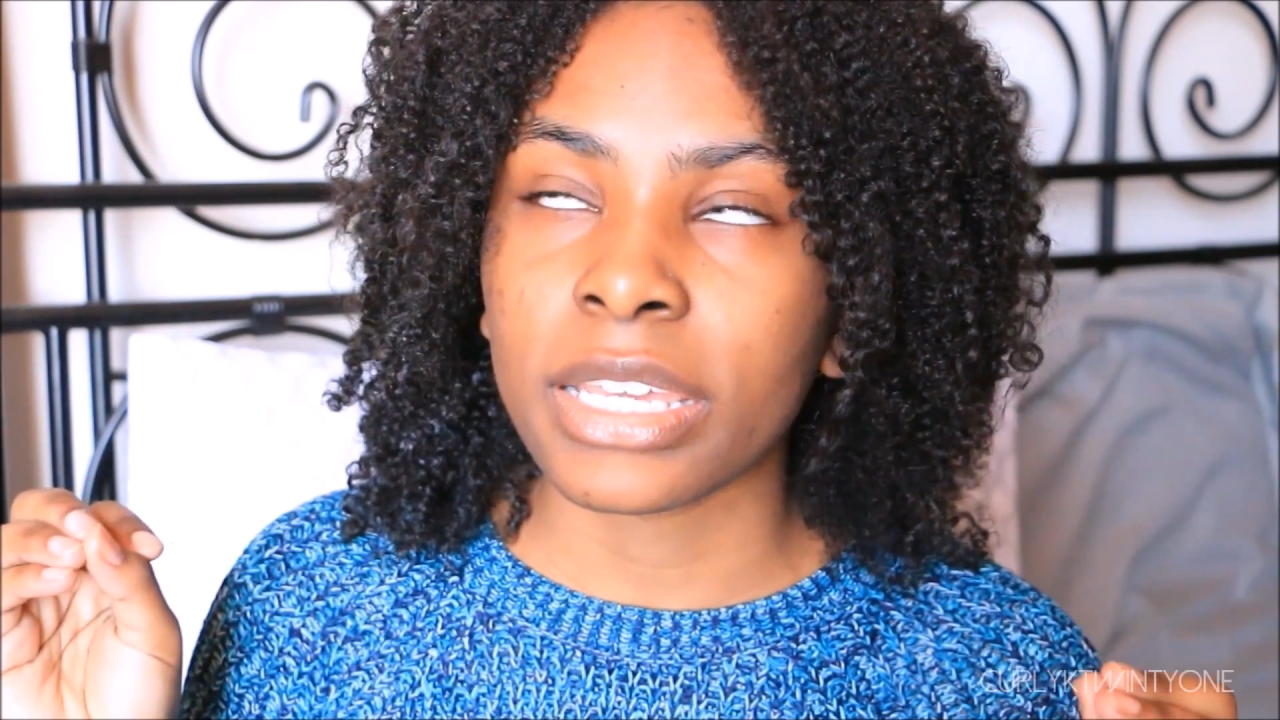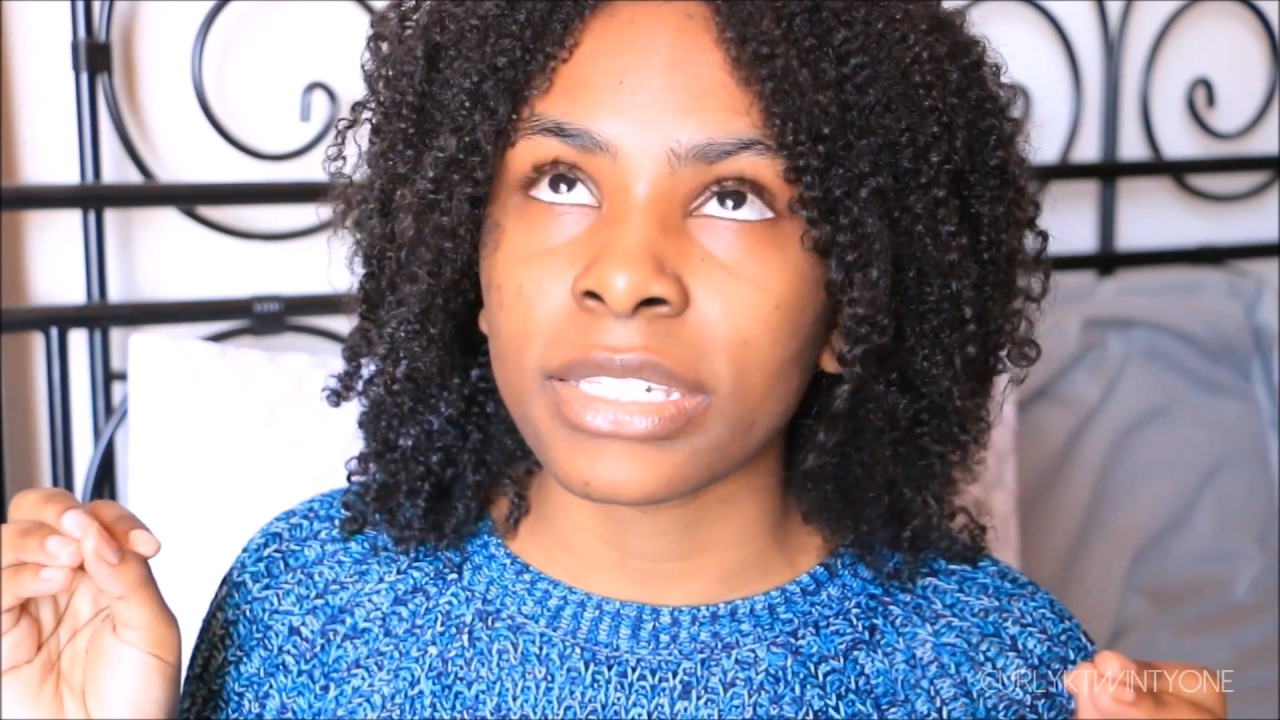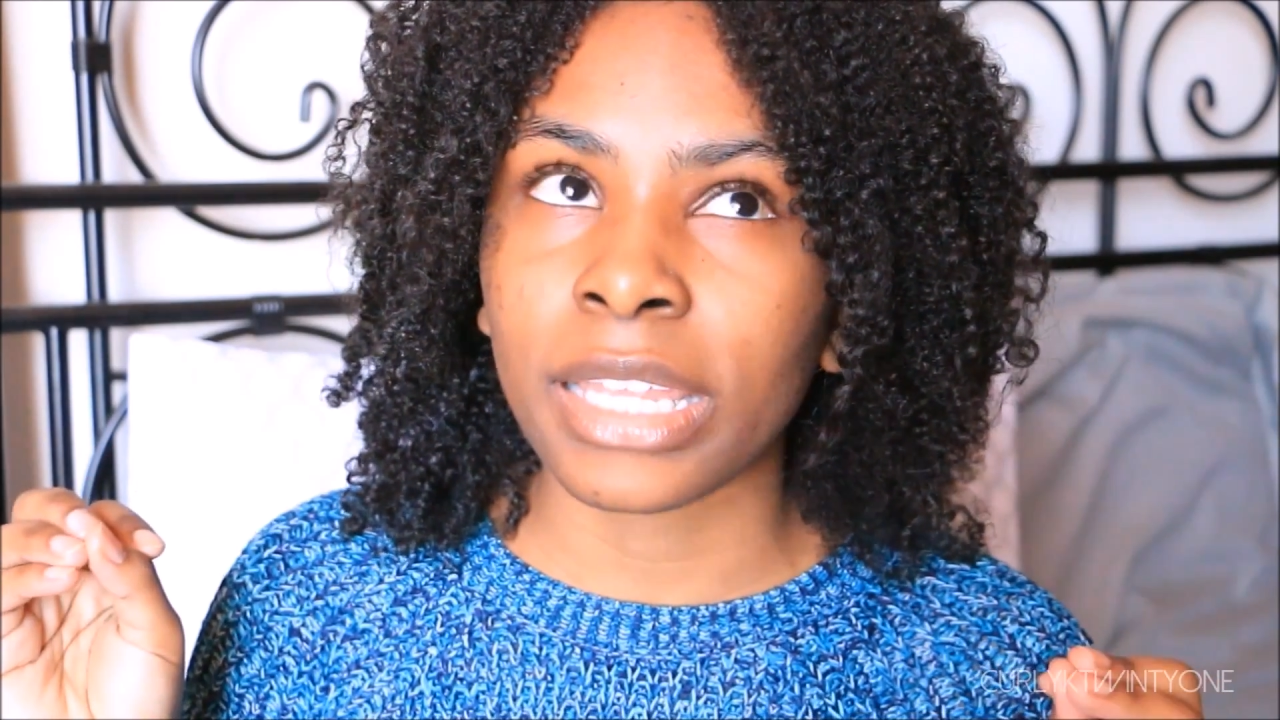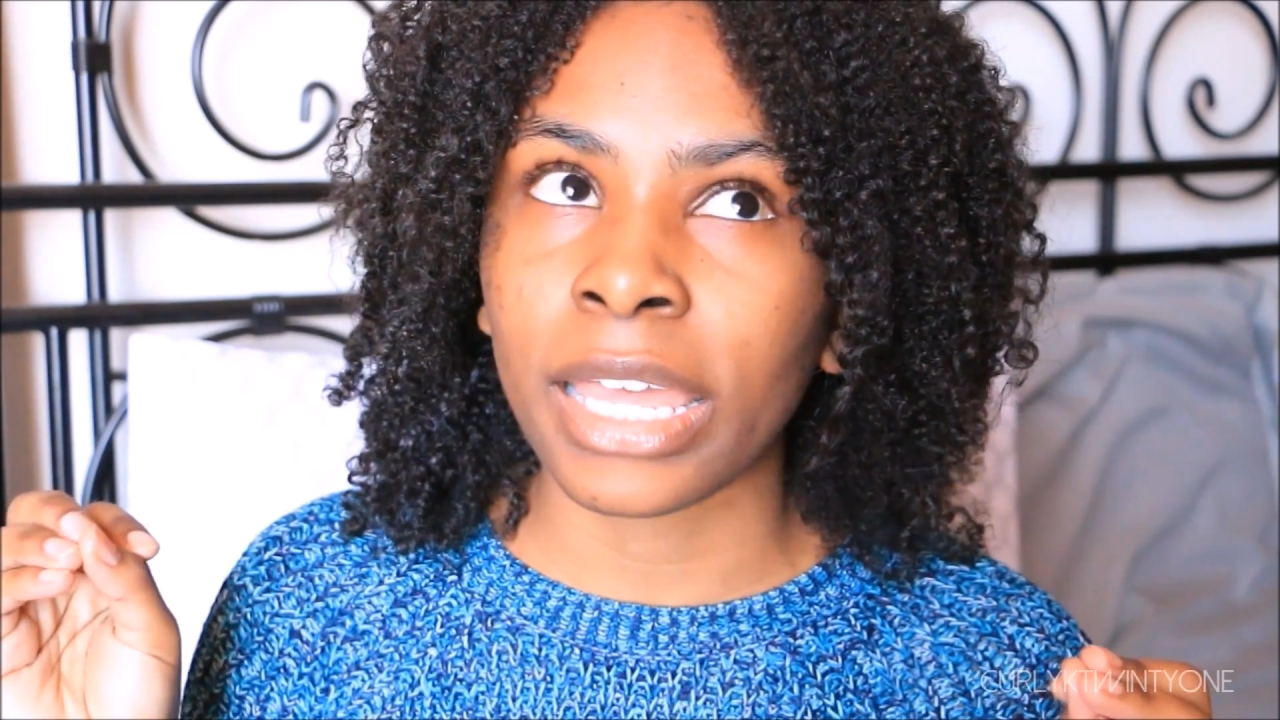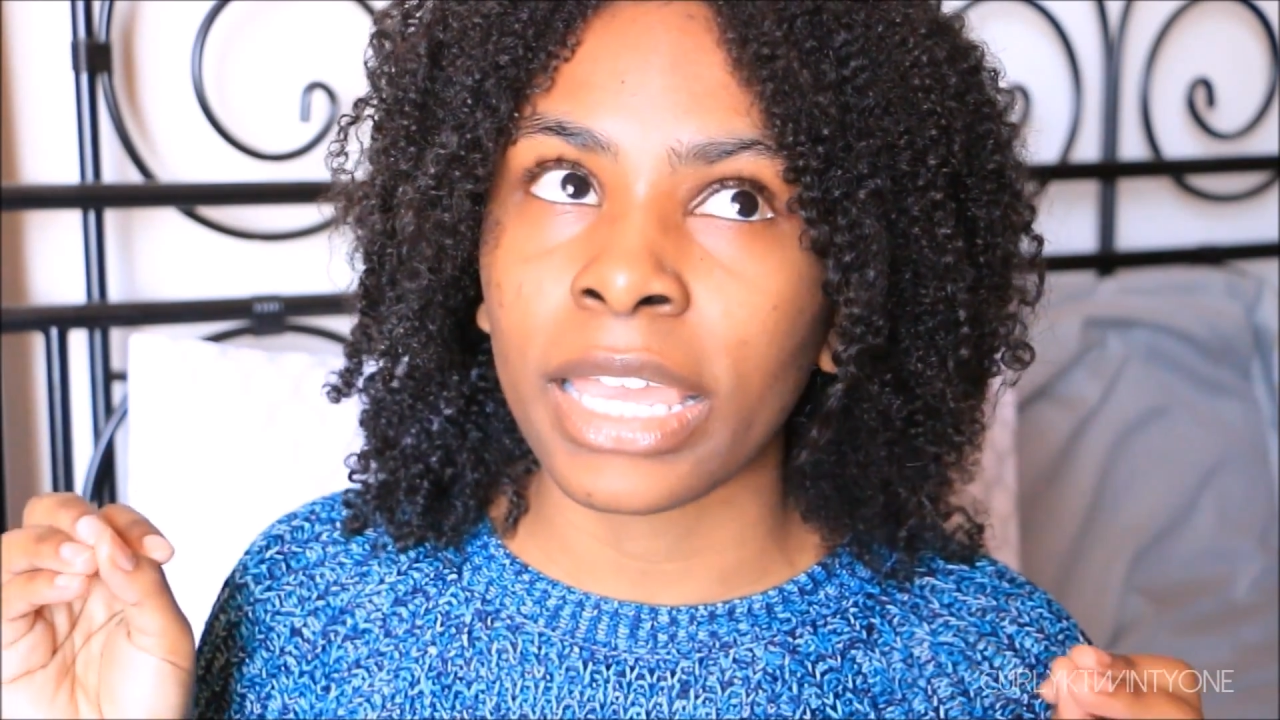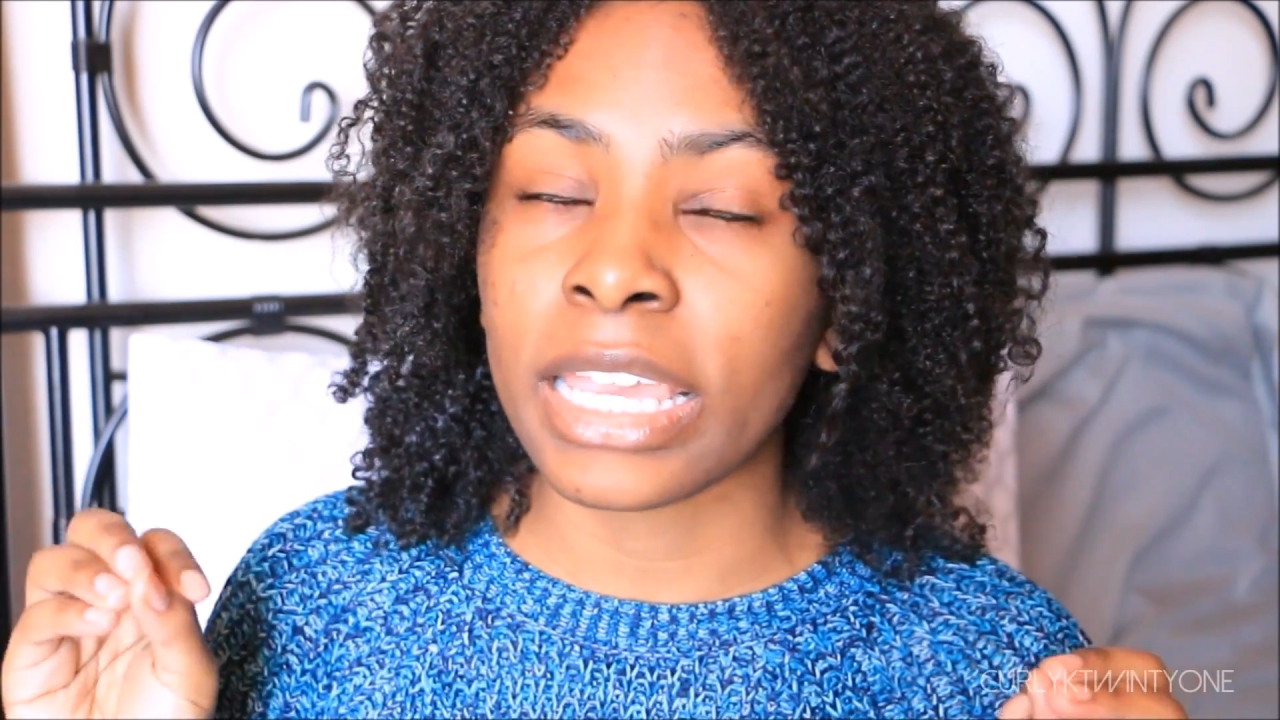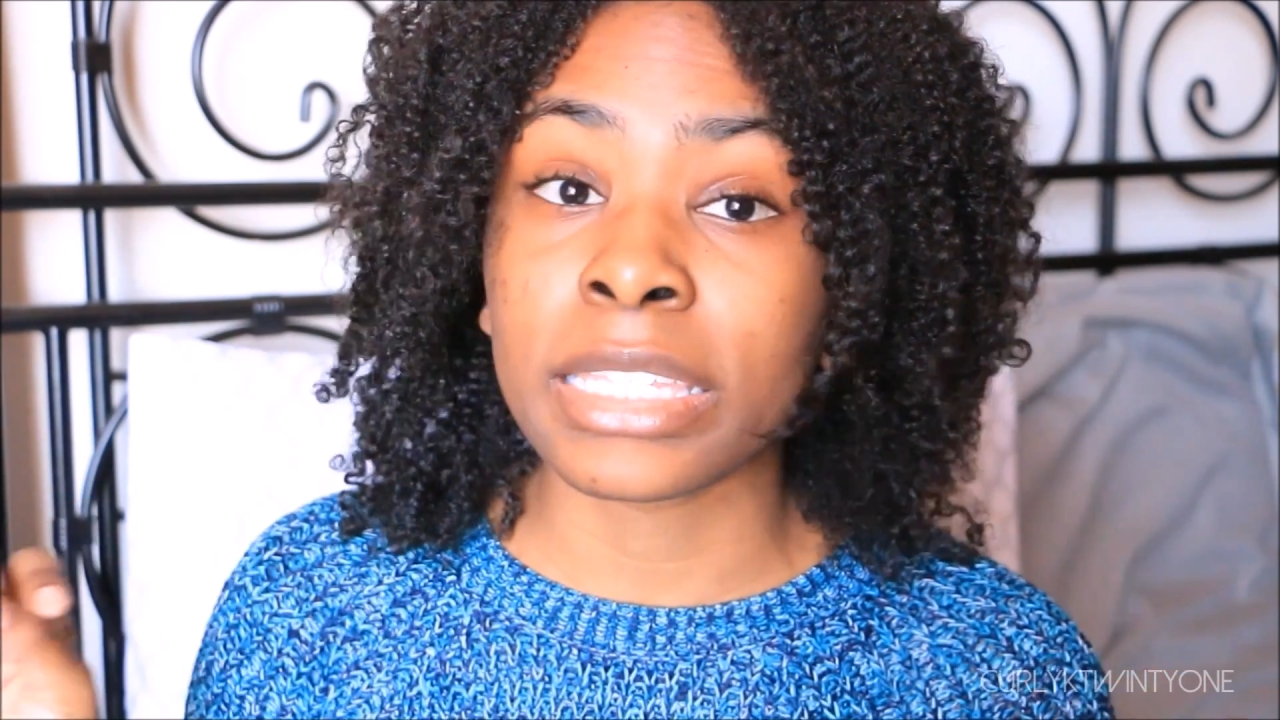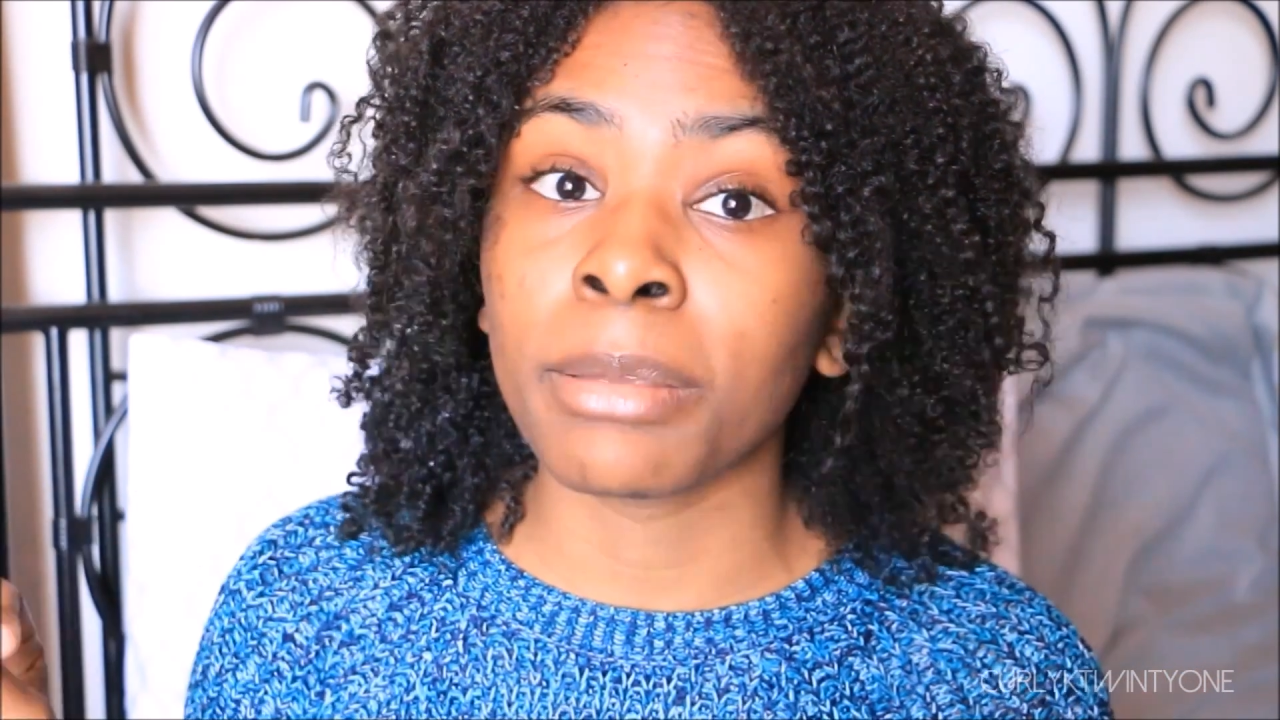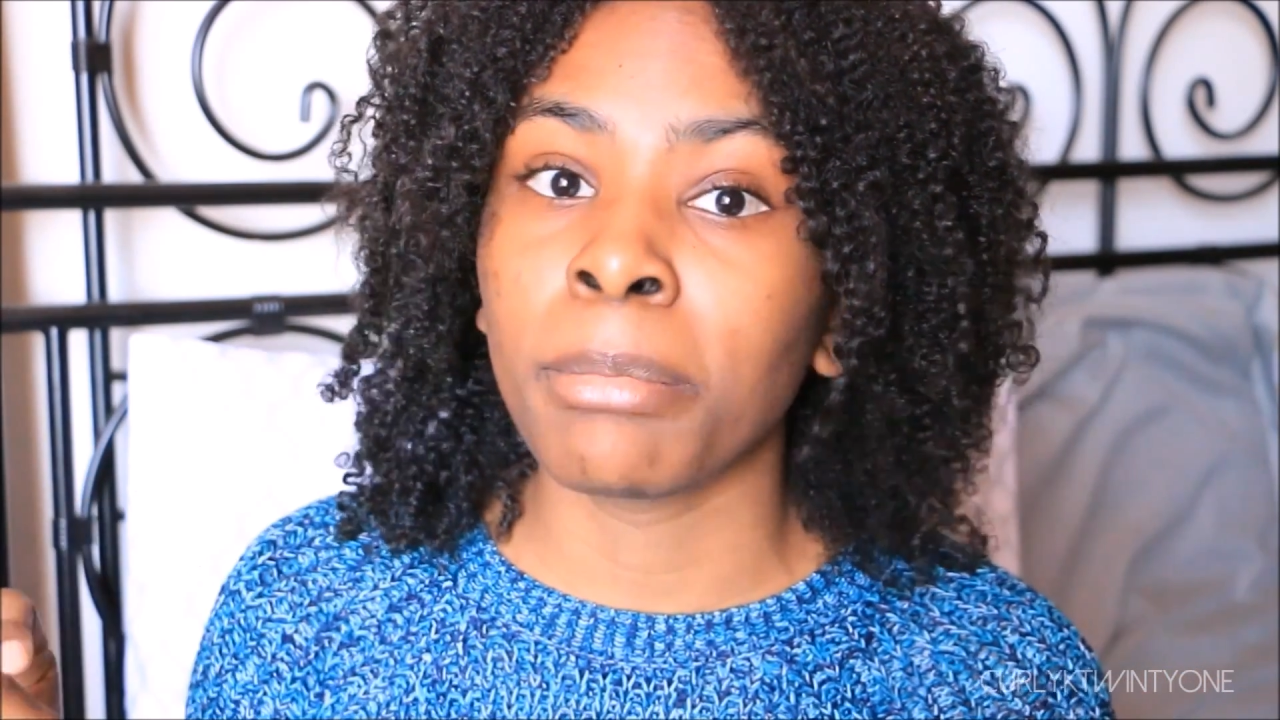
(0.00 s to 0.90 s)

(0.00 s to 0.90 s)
is like, it's